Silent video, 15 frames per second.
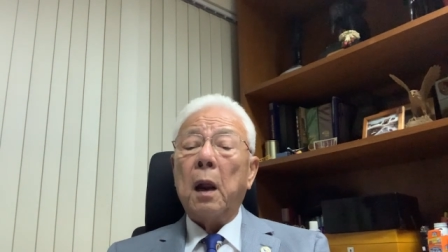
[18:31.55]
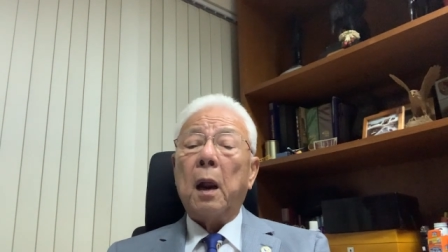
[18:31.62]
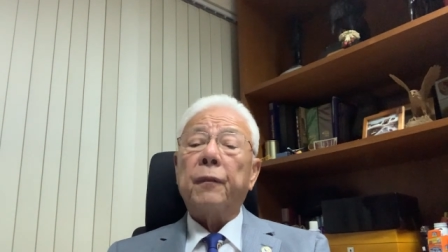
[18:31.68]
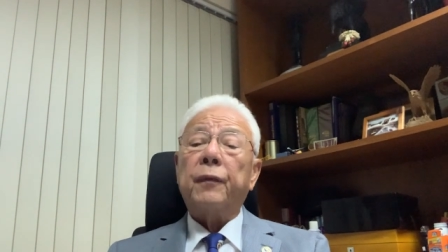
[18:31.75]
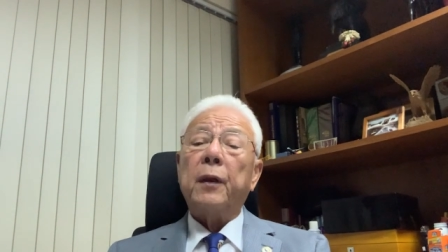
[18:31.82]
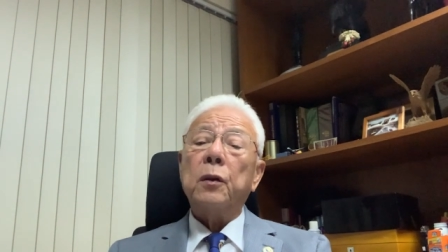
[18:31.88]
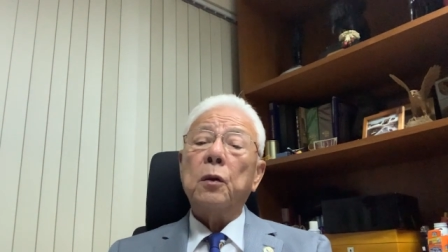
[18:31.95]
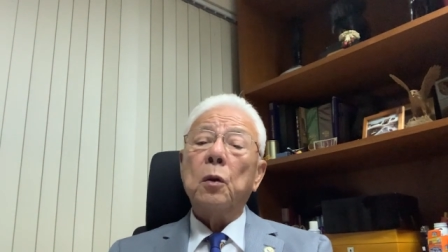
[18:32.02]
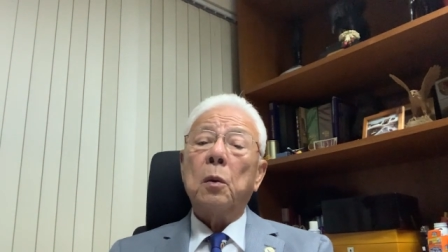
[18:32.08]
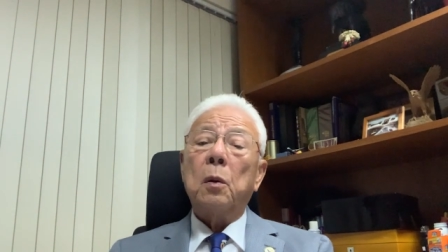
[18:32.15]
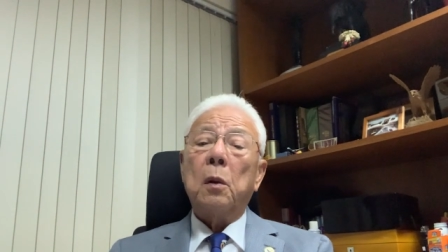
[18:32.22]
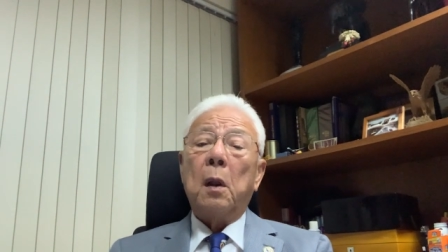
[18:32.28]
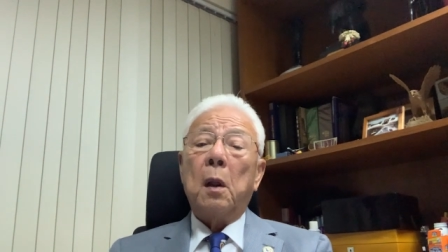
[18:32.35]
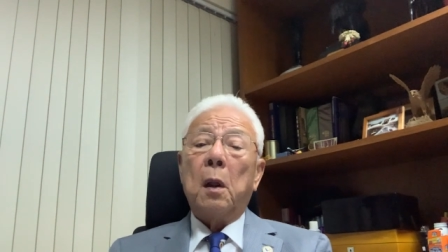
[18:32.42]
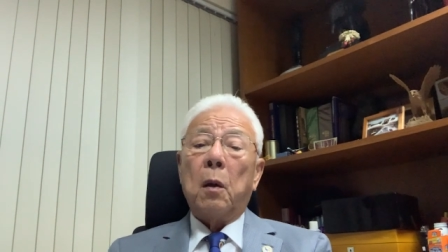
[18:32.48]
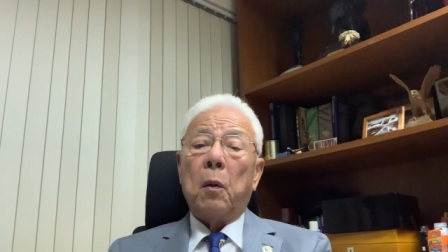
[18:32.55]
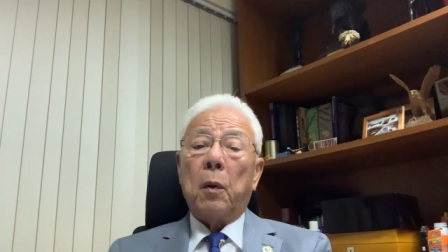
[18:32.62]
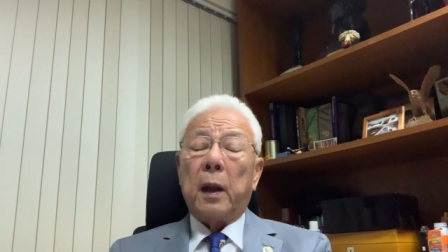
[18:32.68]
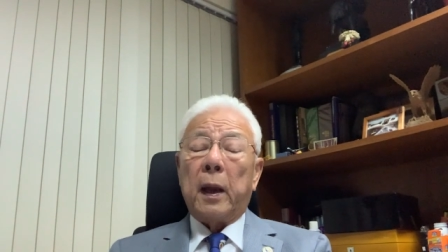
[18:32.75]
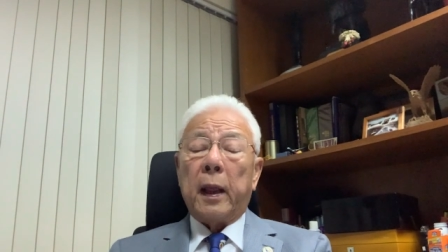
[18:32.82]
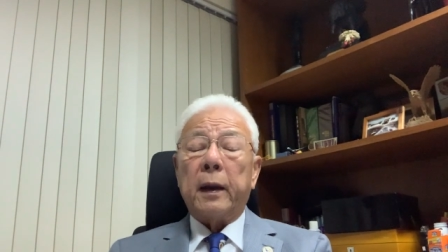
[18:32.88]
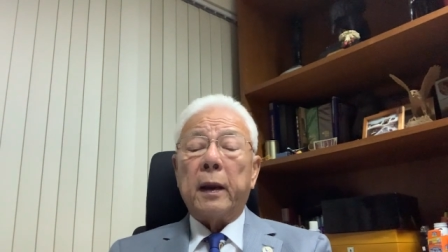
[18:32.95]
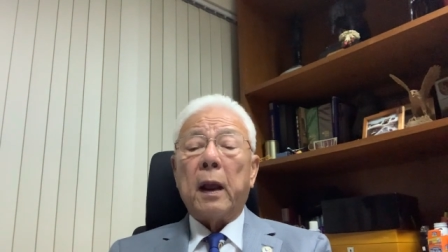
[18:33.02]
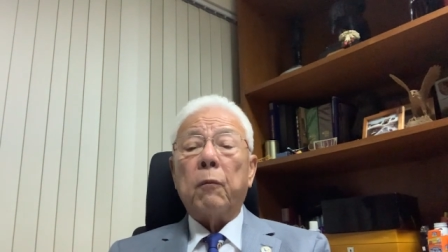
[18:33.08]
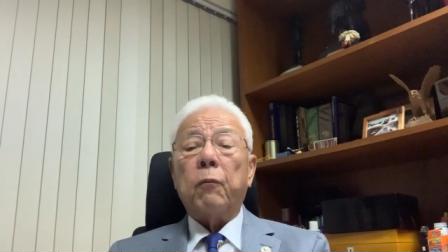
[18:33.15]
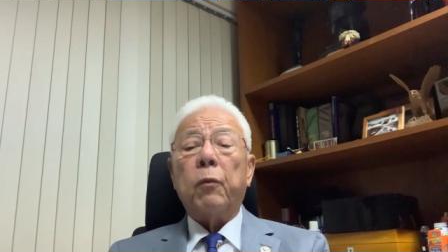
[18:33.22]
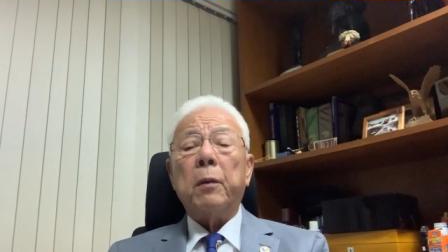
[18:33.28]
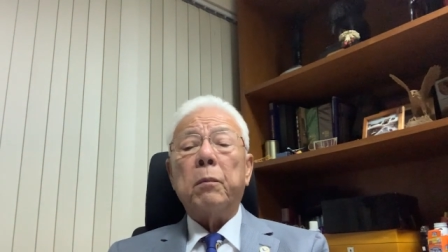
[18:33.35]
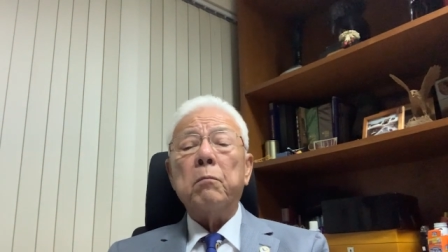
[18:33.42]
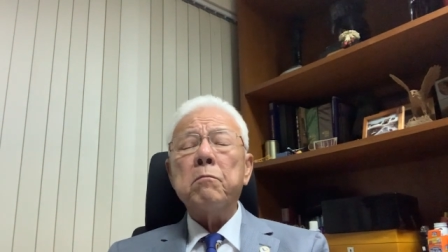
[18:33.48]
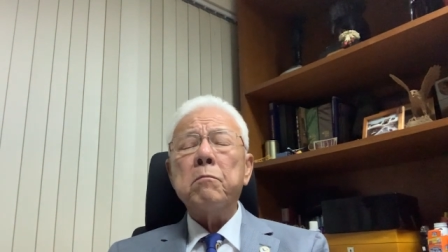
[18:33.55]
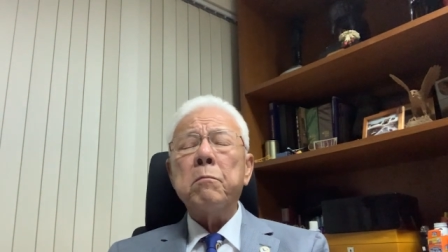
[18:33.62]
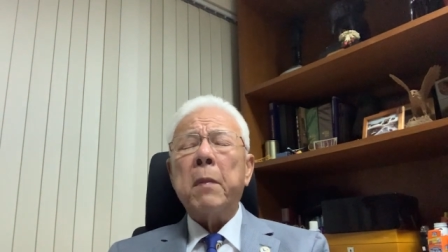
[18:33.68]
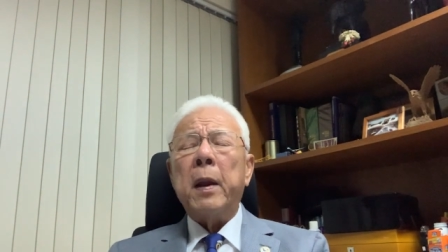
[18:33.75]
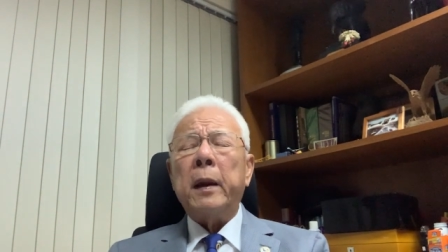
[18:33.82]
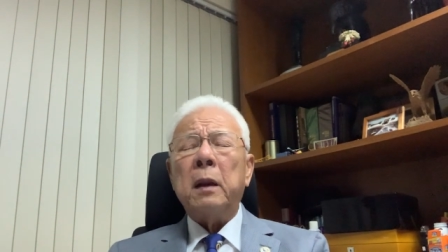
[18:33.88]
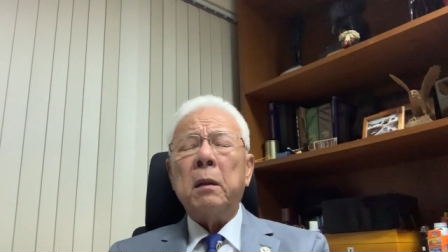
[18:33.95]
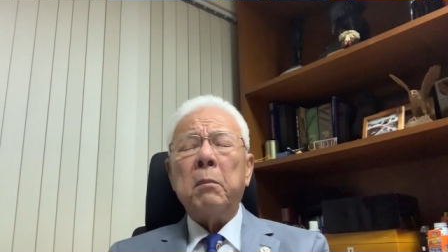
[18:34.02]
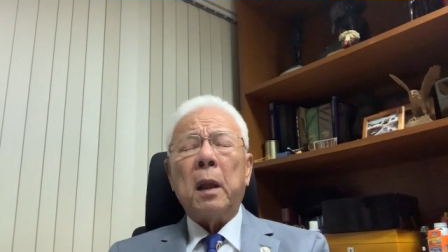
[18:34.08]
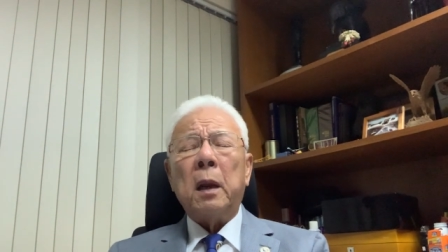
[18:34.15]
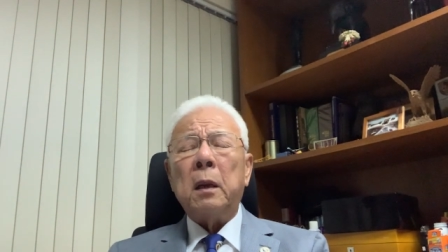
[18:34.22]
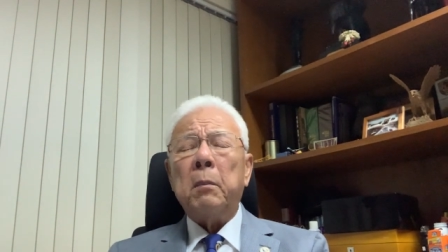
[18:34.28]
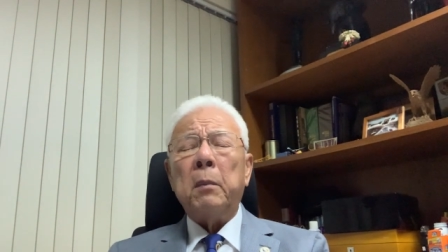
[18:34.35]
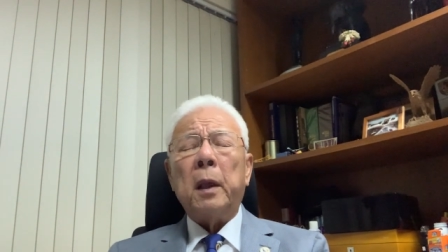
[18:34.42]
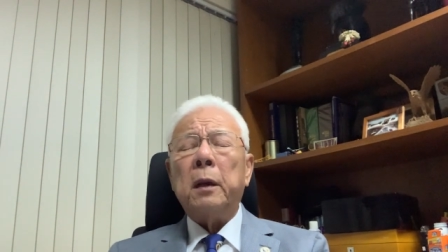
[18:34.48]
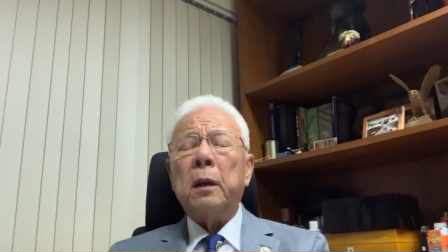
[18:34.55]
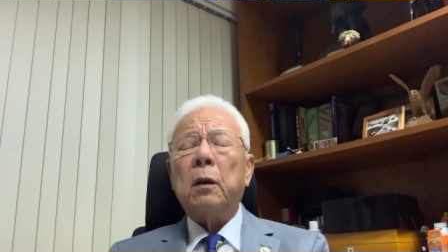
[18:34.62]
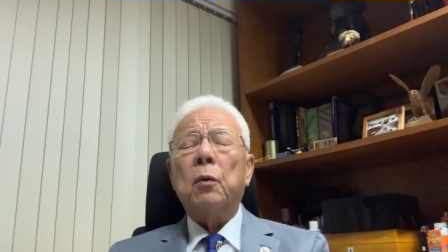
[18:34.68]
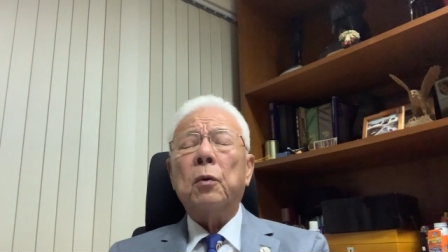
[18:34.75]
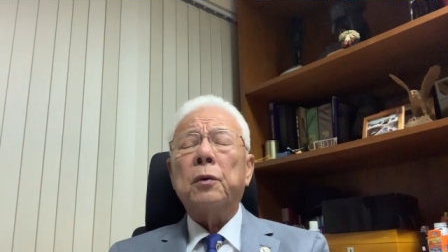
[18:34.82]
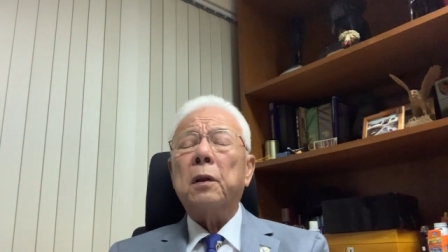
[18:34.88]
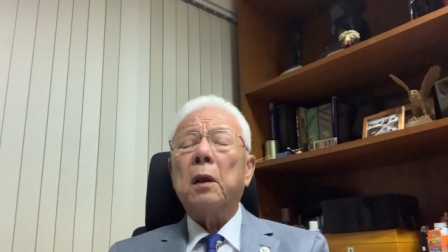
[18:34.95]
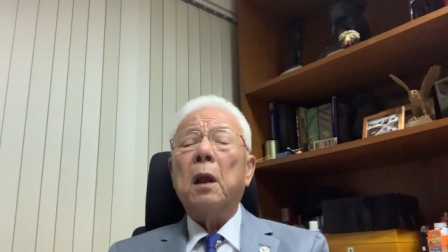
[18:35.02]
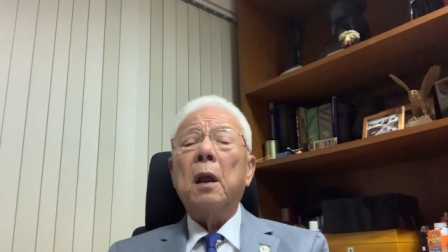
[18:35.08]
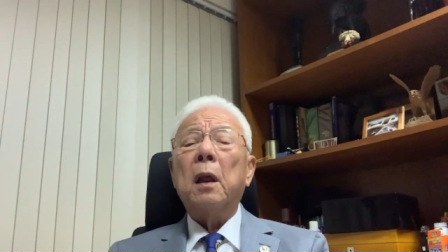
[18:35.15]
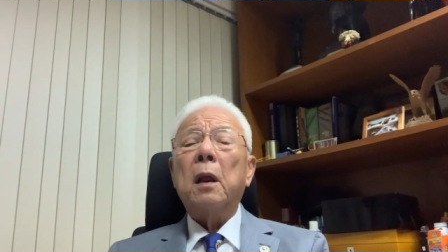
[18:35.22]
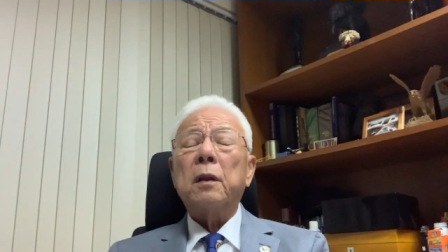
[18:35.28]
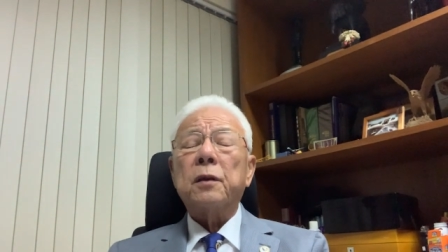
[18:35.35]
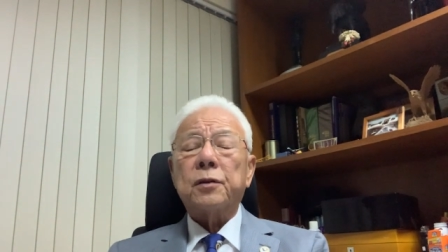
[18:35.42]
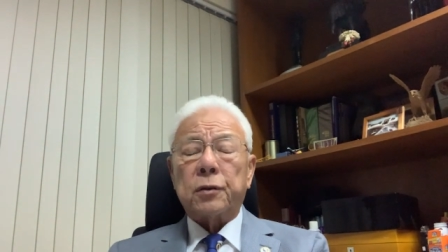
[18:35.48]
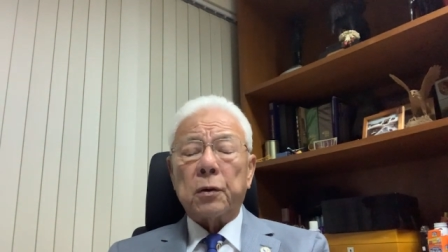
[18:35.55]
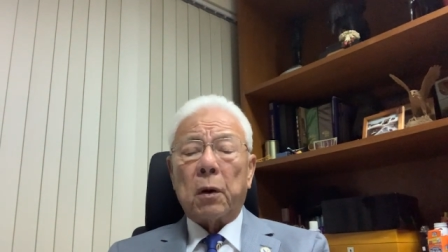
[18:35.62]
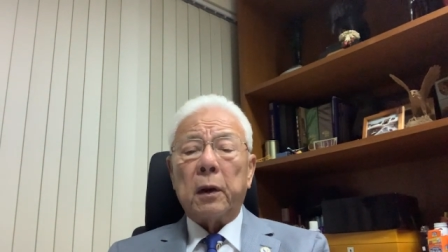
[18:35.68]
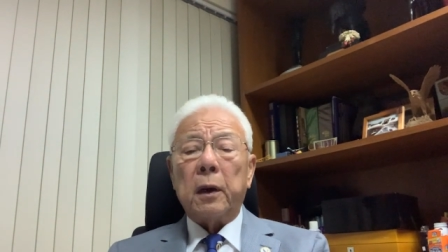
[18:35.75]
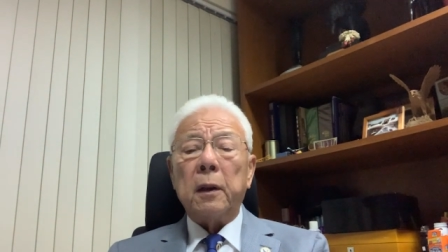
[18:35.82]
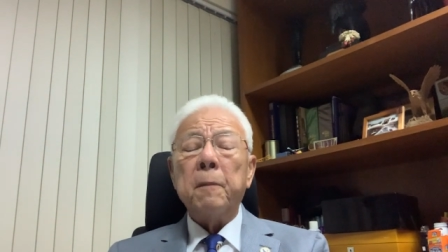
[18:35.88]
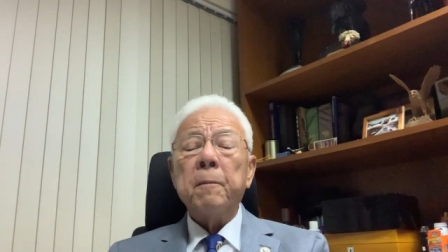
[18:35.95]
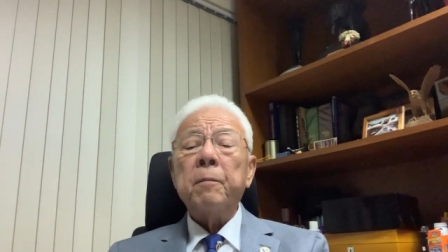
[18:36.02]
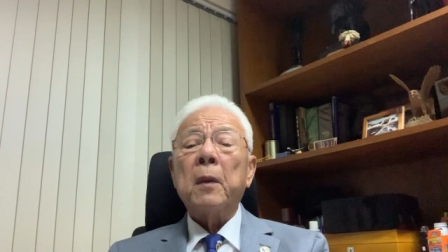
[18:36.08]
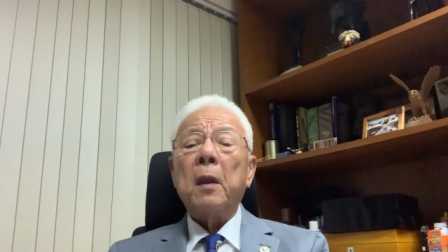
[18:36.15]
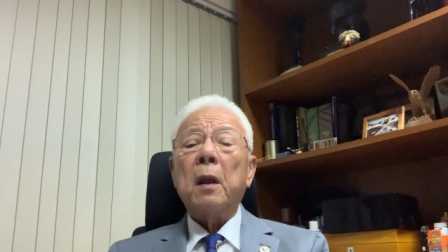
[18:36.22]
I think you will end up with many, many, many good story